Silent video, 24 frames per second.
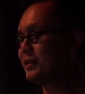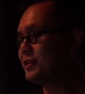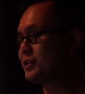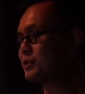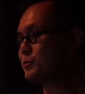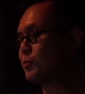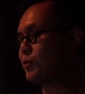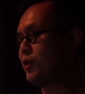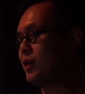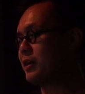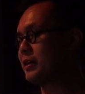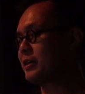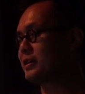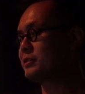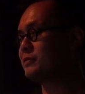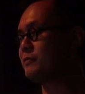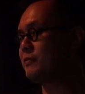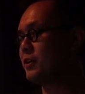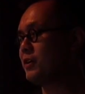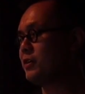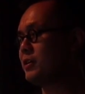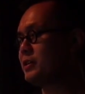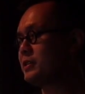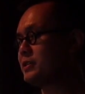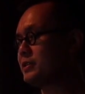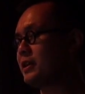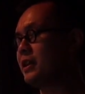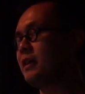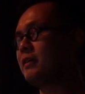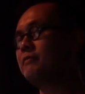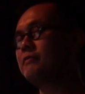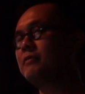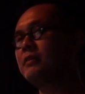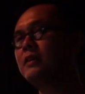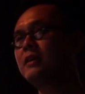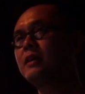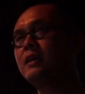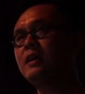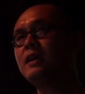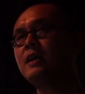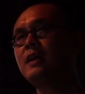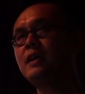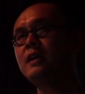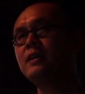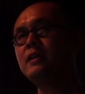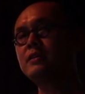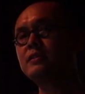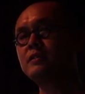This product is very safe.
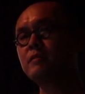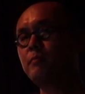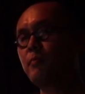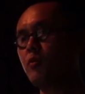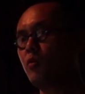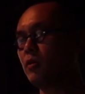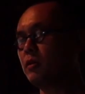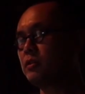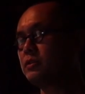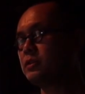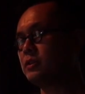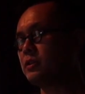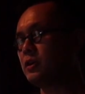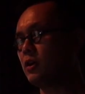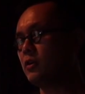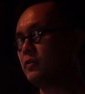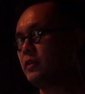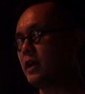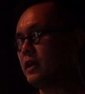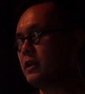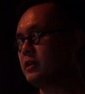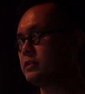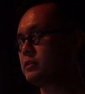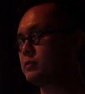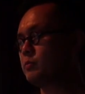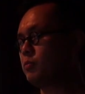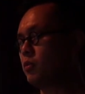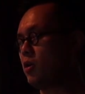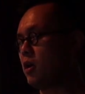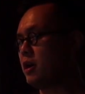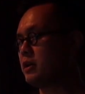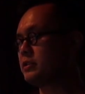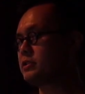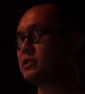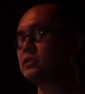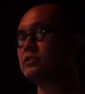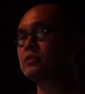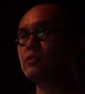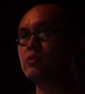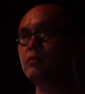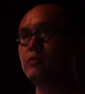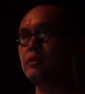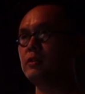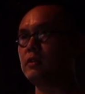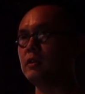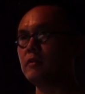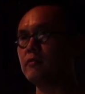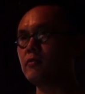It is important to know that it's processed through
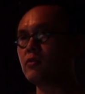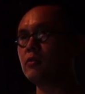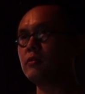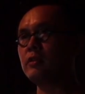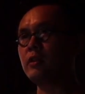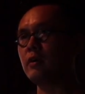the liver.